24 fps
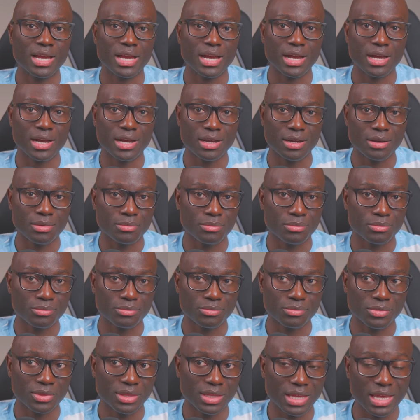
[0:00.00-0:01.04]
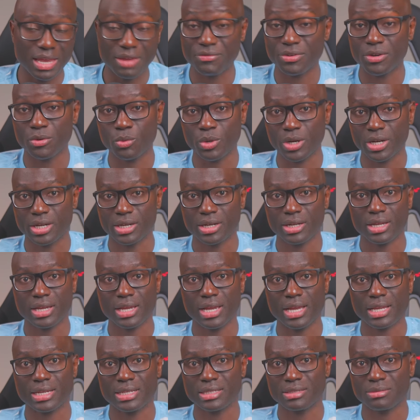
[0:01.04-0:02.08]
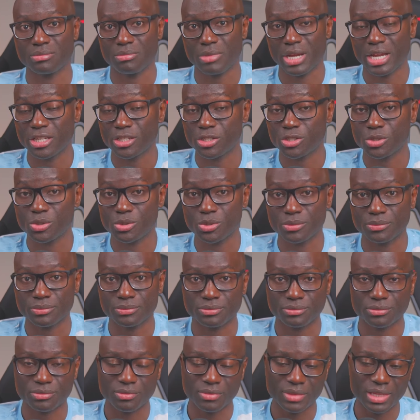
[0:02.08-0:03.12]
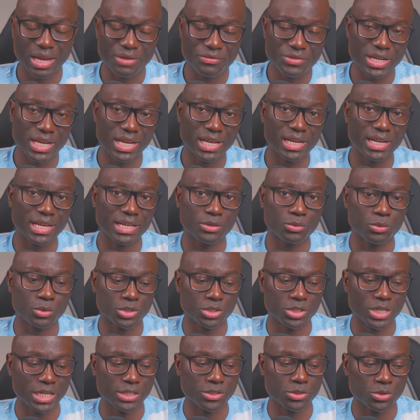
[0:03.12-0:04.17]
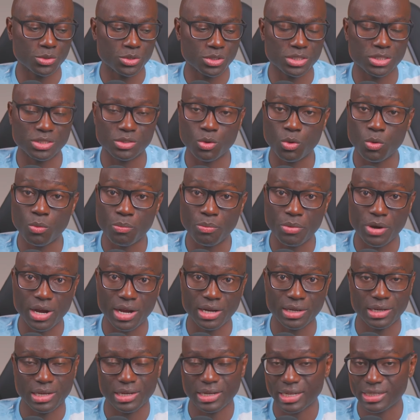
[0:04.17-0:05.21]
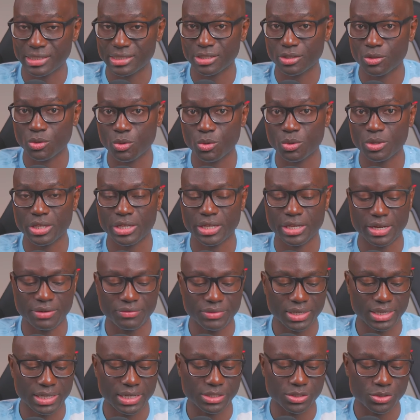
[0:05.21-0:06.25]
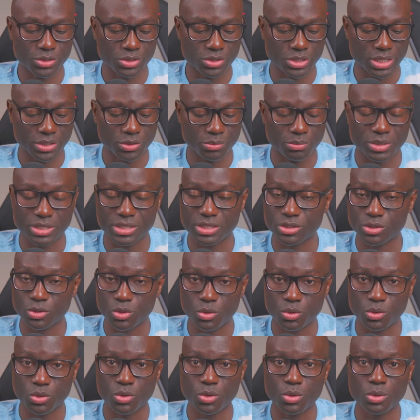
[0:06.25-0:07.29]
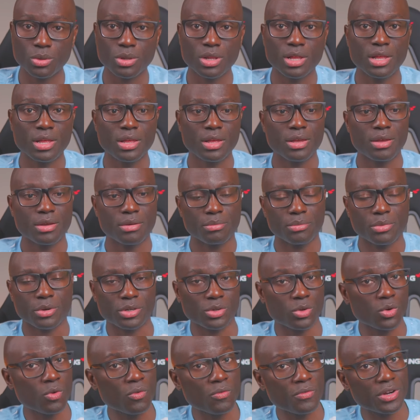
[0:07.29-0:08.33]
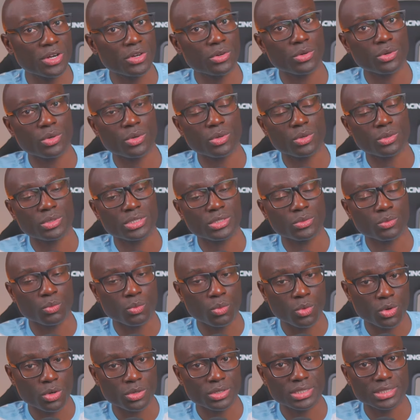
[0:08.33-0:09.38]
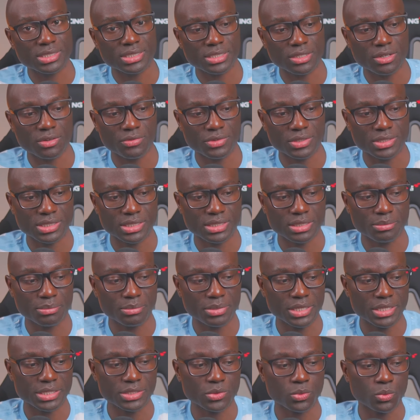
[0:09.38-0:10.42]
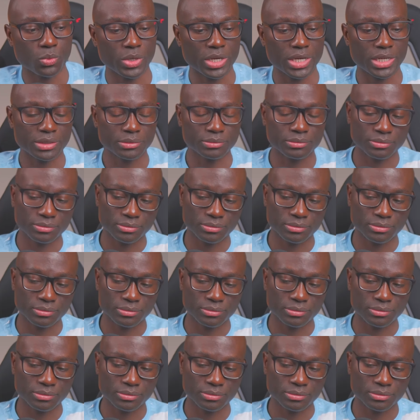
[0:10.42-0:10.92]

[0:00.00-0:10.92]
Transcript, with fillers: um, everywhere. And mind you, every airline will try to do its own part, and that's the goal here. Every airline should try to meet its own goal. But overall, the world itself is in a place where